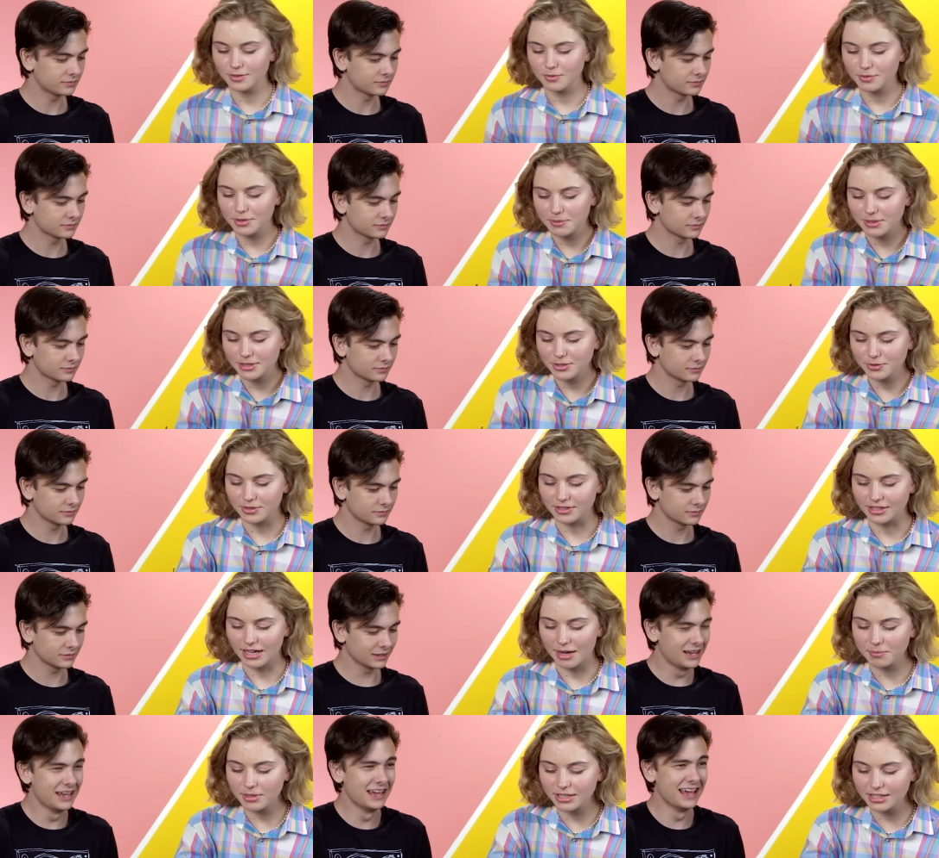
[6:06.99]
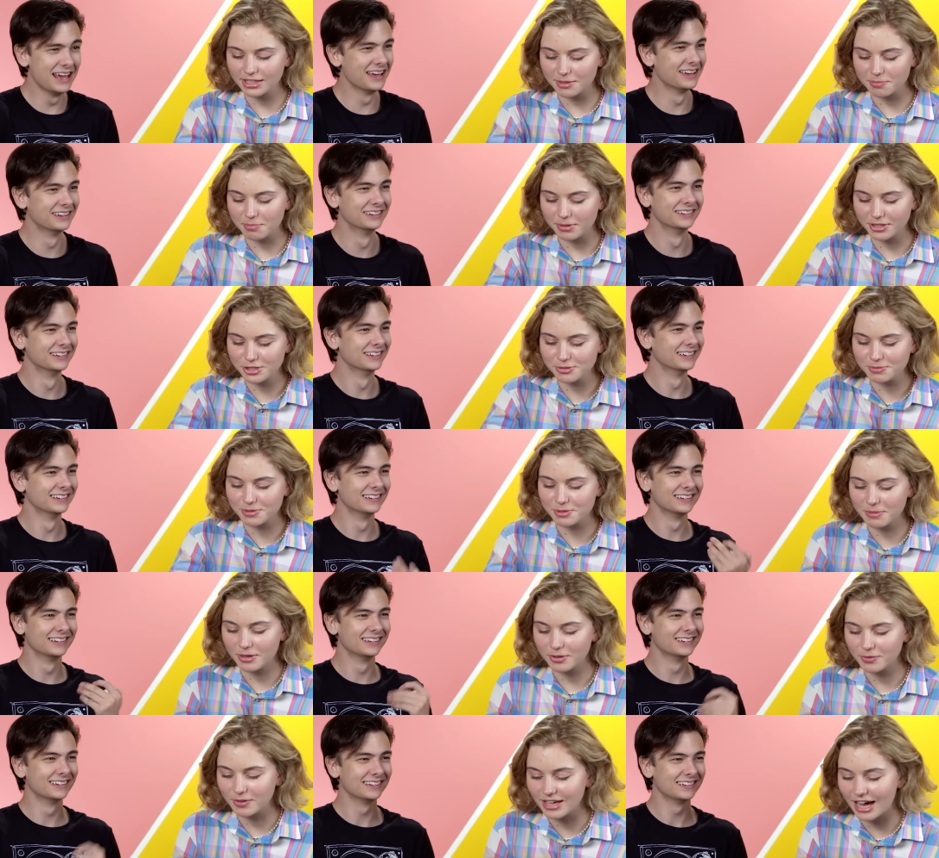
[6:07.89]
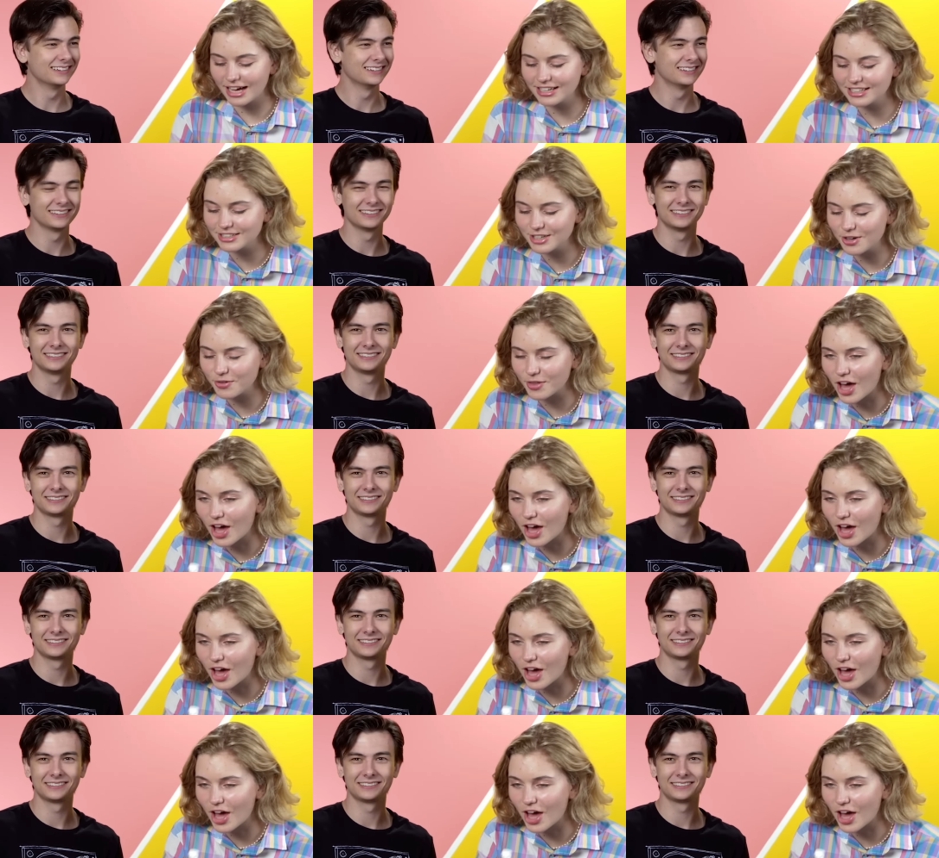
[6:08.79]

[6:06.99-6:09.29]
Speaker 1: then what am I doing? I'm going to get a punishment no matter what. I didn't know